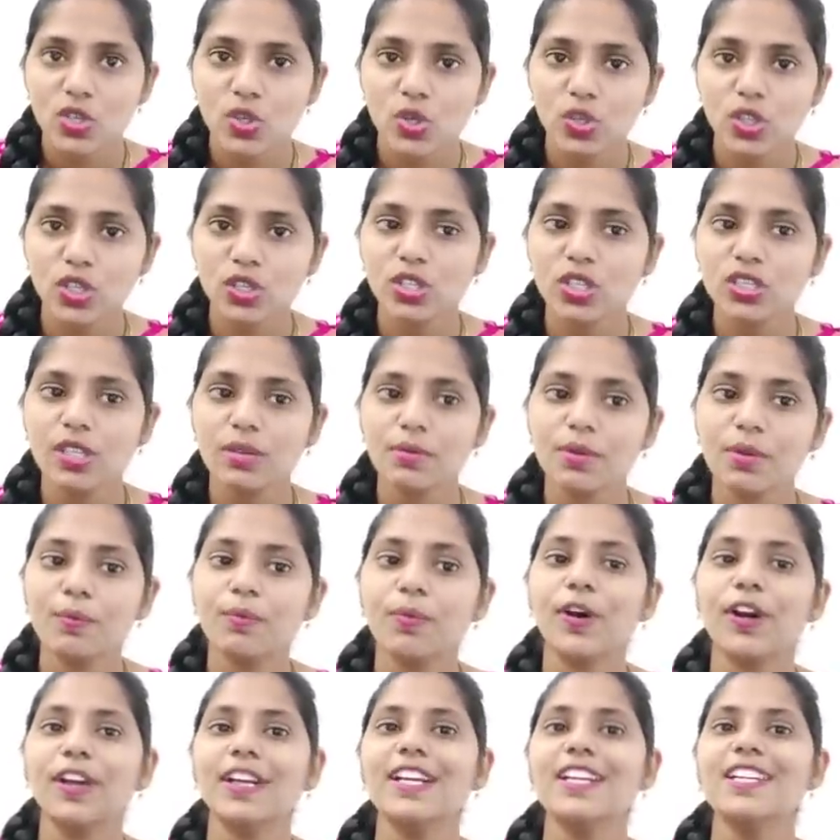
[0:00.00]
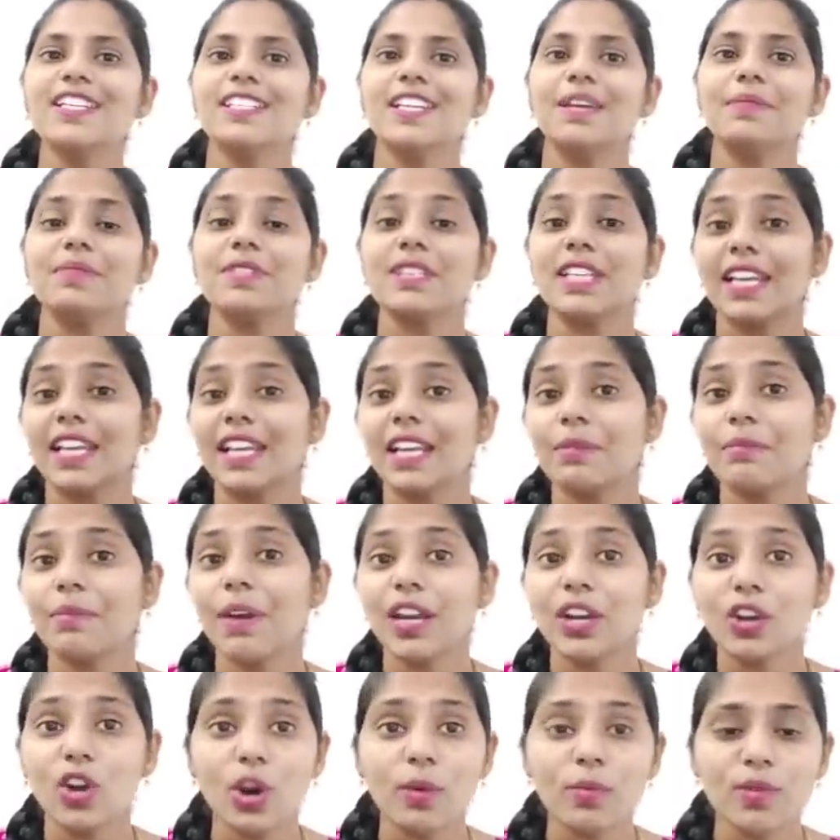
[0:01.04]
So these are some important steps taken
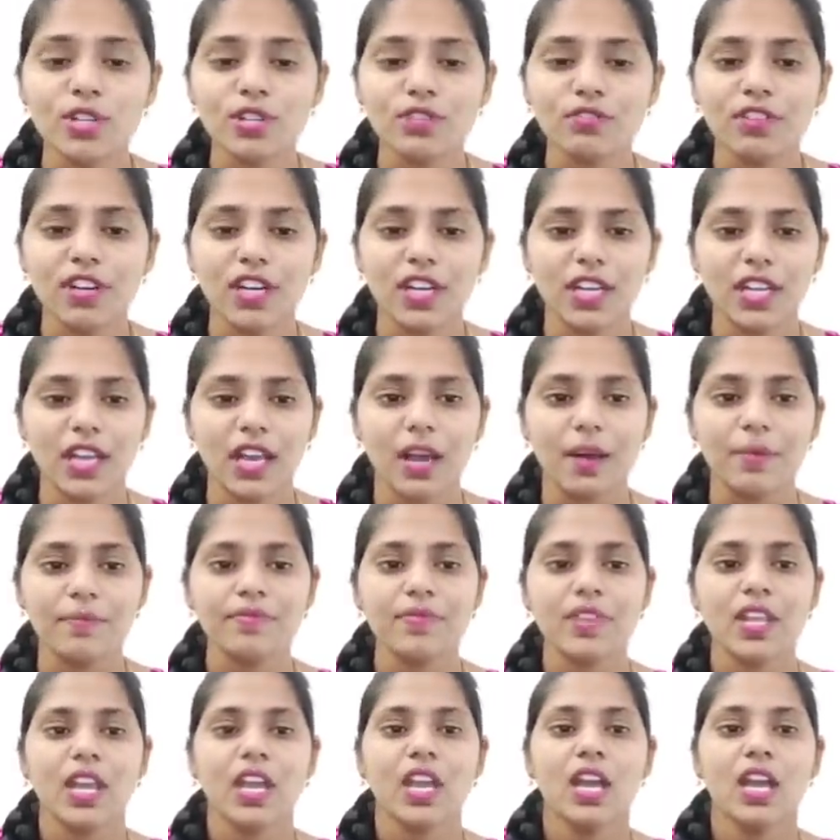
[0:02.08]
by government of India.